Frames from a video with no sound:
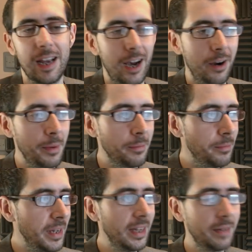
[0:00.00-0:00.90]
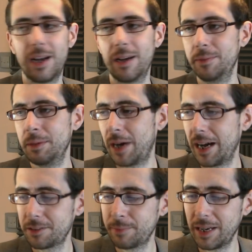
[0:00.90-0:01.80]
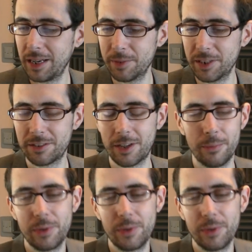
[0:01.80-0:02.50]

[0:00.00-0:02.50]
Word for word: I remember me and my, my housemate Liam at the time,